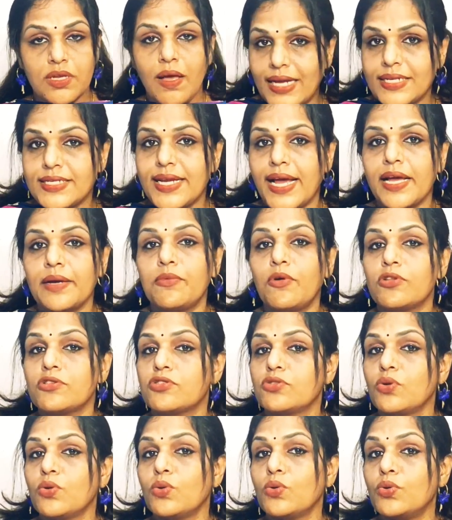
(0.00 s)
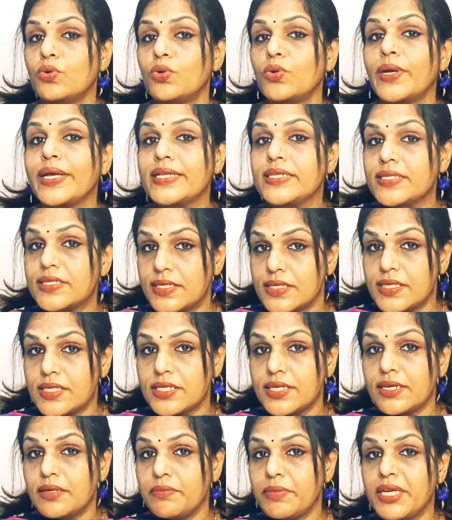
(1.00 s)
That time also Guru
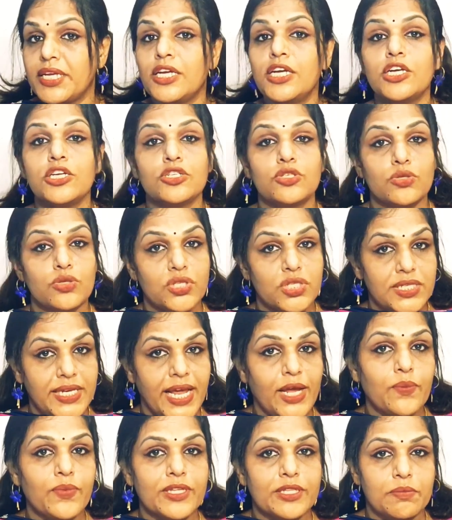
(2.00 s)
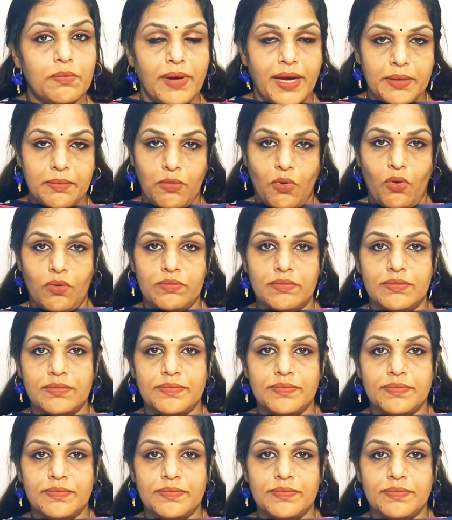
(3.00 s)
insisted me to stay with my mom.